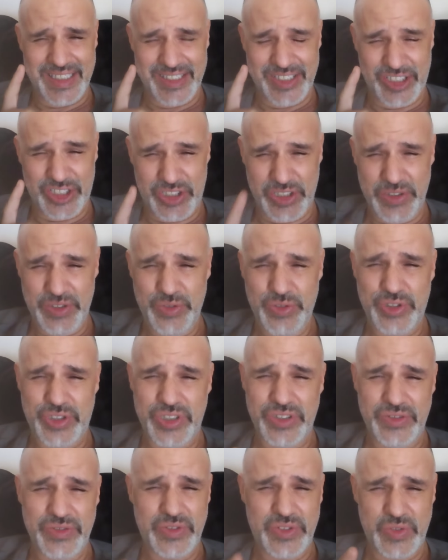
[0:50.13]

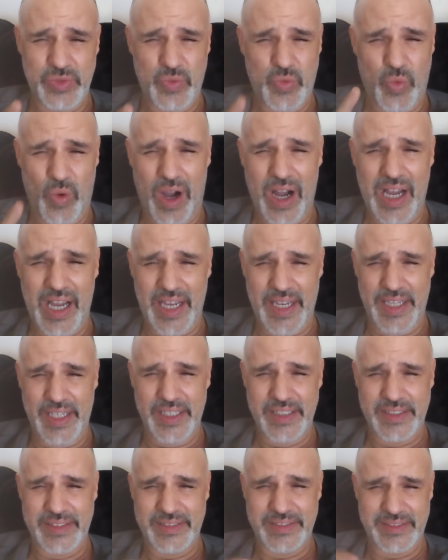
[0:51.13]
solution to
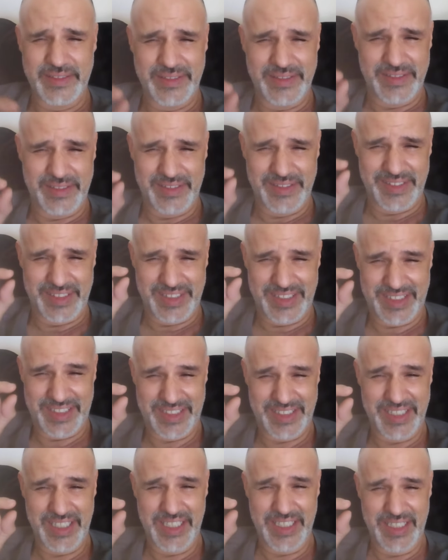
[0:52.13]
why
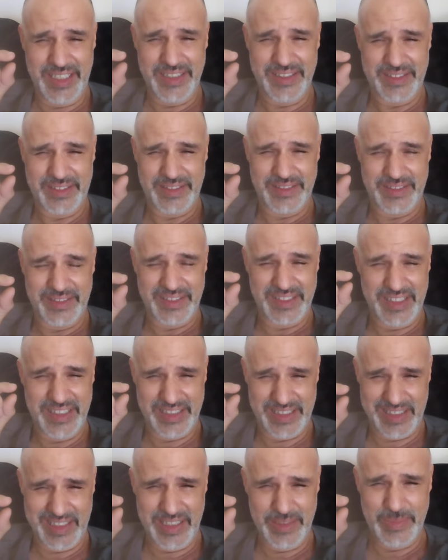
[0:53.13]
C
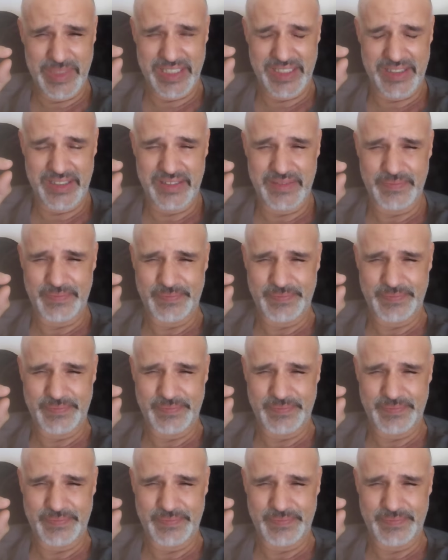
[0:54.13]
is limited.